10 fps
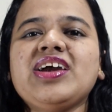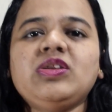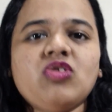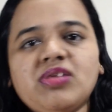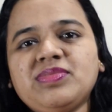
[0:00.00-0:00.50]

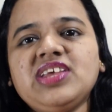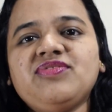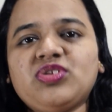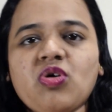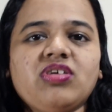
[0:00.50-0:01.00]
Normally
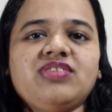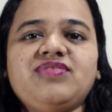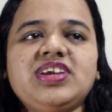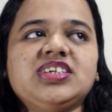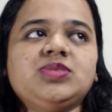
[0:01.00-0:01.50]

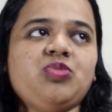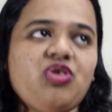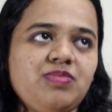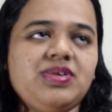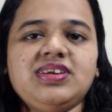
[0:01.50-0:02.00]
photography is
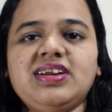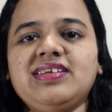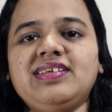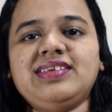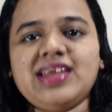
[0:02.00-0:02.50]
prohibited
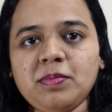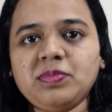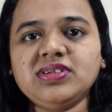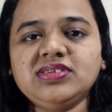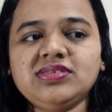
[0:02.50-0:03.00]
in
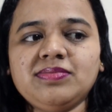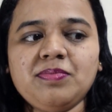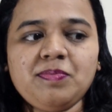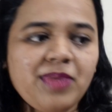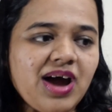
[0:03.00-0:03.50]
temples
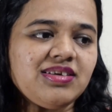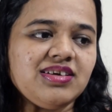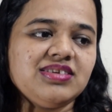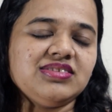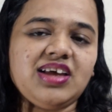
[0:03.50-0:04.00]
but
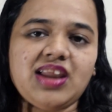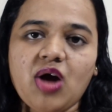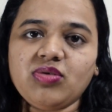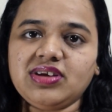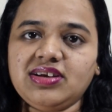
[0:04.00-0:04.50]
it is
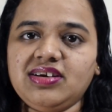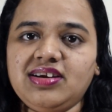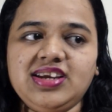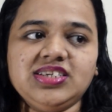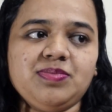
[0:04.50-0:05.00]
allowed in
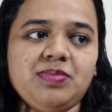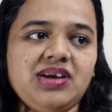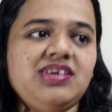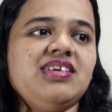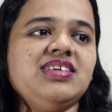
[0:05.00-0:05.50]
Ganesh
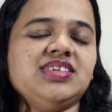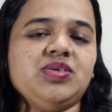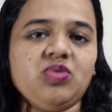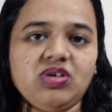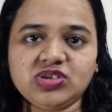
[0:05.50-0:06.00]
mandals
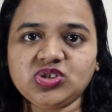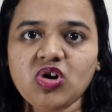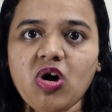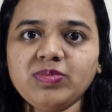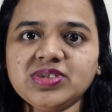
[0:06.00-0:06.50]
and
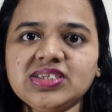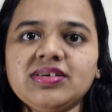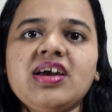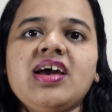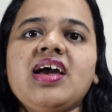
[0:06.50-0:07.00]
workshops.
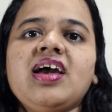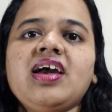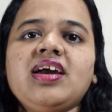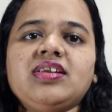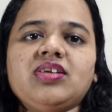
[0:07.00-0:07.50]

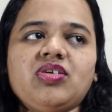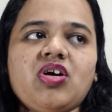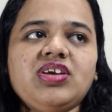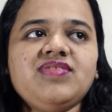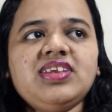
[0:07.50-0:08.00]

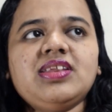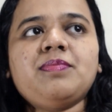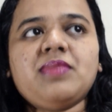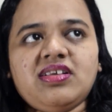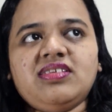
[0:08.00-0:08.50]
Now even in
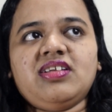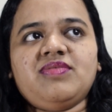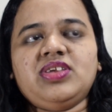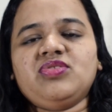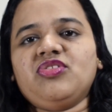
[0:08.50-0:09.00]
a mandal
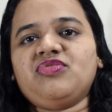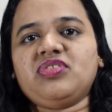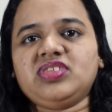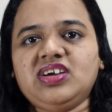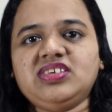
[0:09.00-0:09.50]
when you go
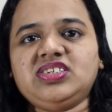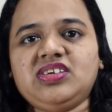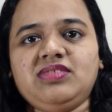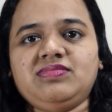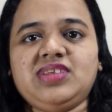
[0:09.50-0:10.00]
for
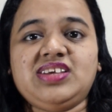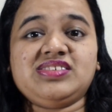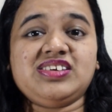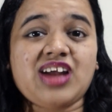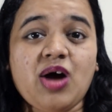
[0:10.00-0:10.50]
darshan,
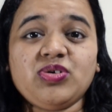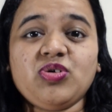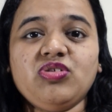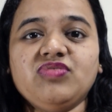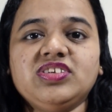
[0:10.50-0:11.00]
there's crowd
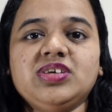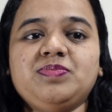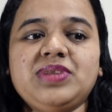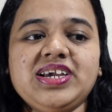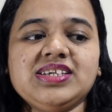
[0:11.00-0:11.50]
all over the
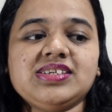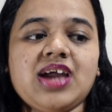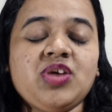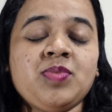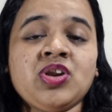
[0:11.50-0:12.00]
place and
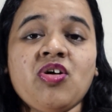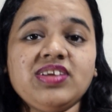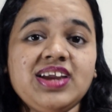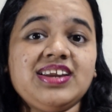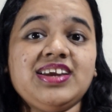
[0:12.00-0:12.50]
you may
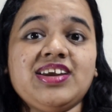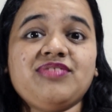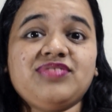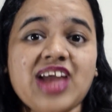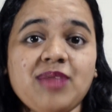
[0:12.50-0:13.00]
not get
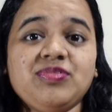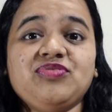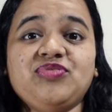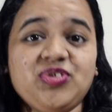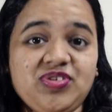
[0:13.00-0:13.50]
enough time to
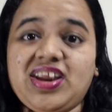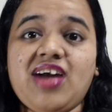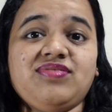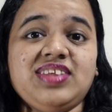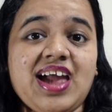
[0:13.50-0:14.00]

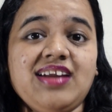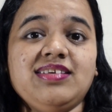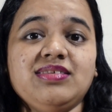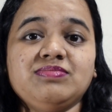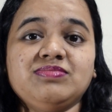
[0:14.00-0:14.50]
photograph the
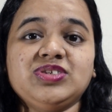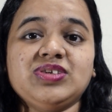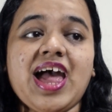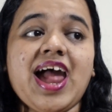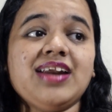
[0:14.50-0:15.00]
idol
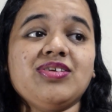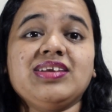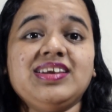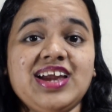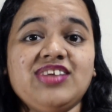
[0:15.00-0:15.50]

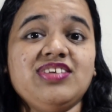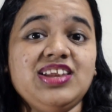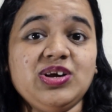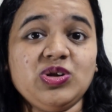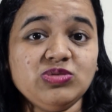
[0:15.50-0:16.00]
and get
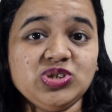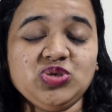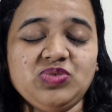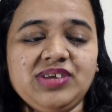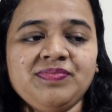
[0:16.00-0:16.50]
really close
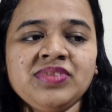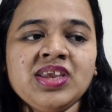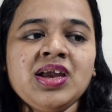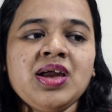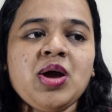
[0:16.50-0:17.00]
to it.
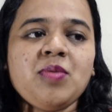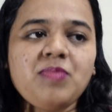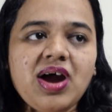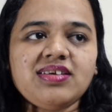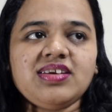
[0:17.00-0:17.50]

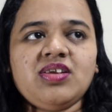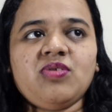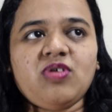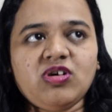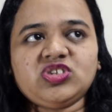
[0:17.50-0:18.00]
But in a
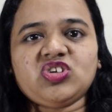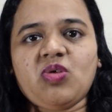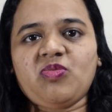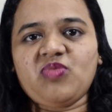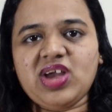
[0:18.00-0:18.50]

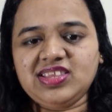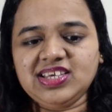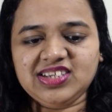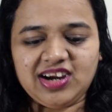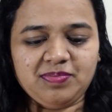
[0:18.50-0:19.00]
workshop where
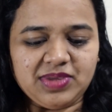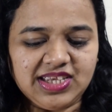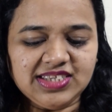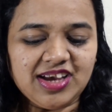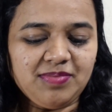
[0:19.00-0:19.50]
these
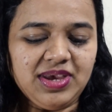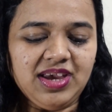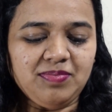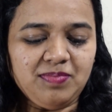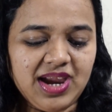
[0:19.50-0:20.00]
Ganpatis are
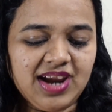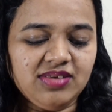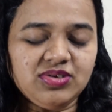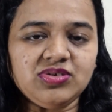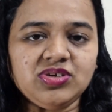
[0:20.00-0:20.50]
being
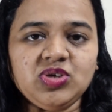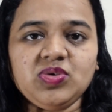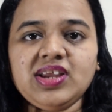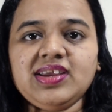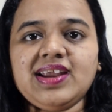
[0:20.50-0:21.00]
made, you
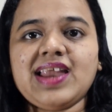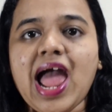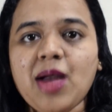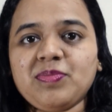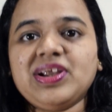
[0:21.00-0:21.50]
can get
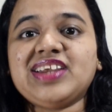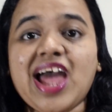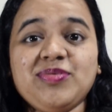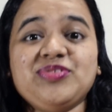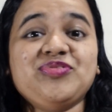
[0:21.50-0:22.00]
ample
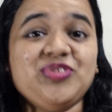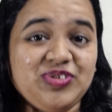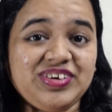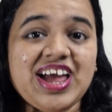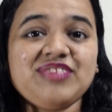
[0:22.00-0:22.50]
time to
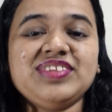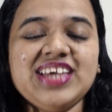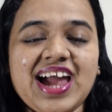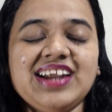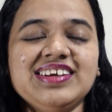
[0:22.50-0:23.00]
photograph
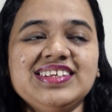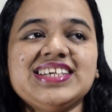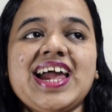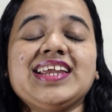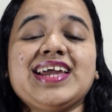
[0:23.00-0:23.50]
the idols
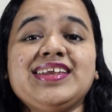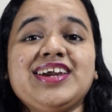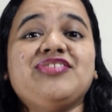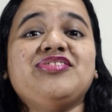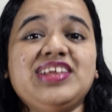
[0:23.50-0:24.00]
and can
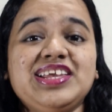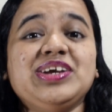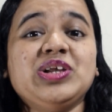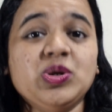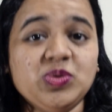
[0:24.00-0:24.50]
get really
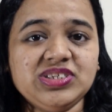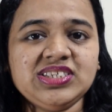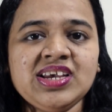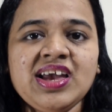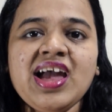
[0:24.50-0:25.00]
close.